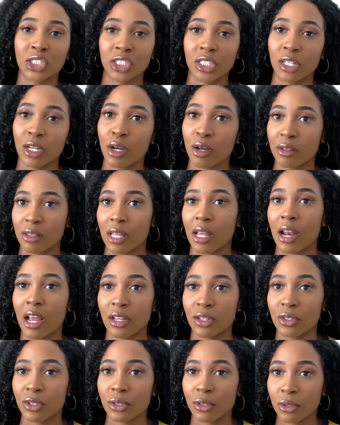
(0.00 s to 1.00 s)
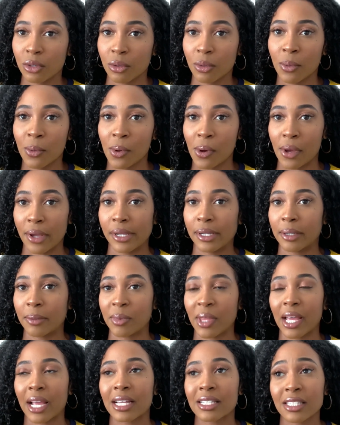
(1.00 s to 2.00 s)
and go that I do.
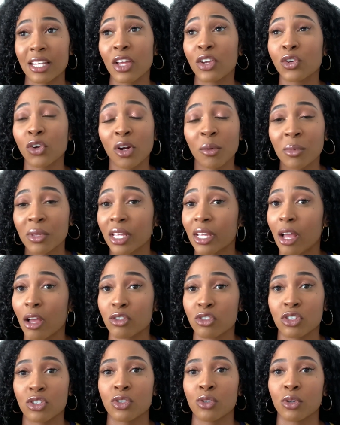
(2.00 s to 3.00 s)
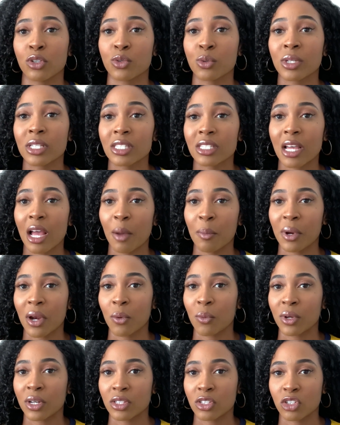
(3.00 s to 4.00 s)
Like I said, normally I'll just do a twist out, but I
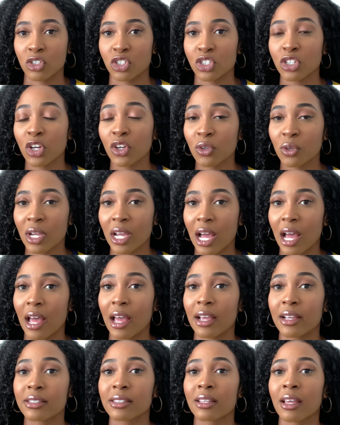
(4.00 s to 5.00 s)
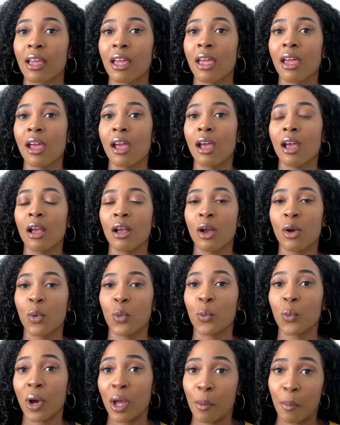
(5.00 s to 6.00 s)
wanted to show you guys
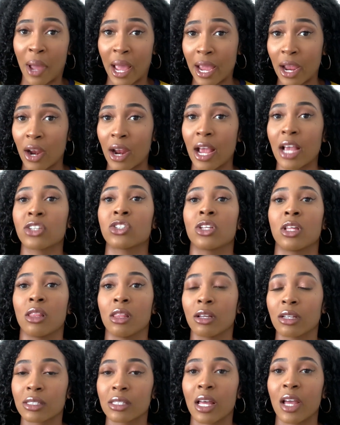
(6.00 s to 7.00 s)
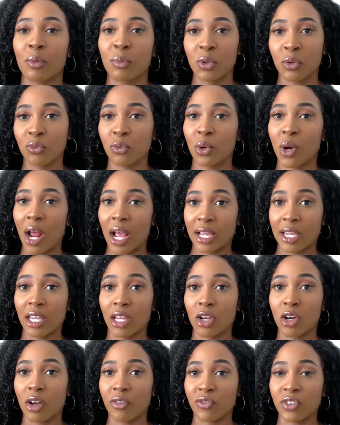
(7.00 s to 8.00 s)
what my hair actually looks like before I
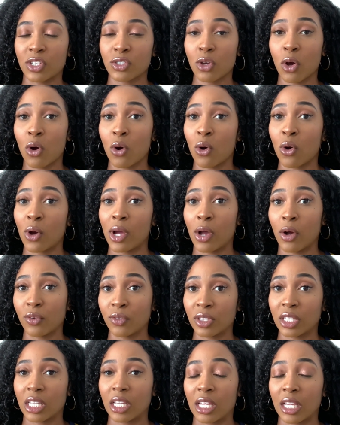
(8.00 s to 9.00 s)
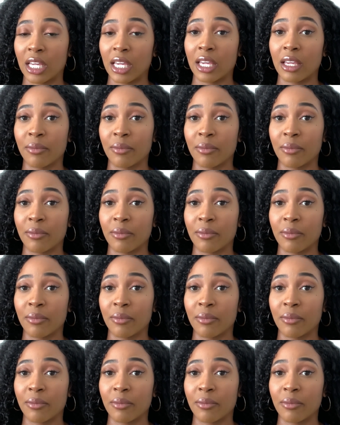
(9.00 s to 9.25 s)
kick off this whole healthy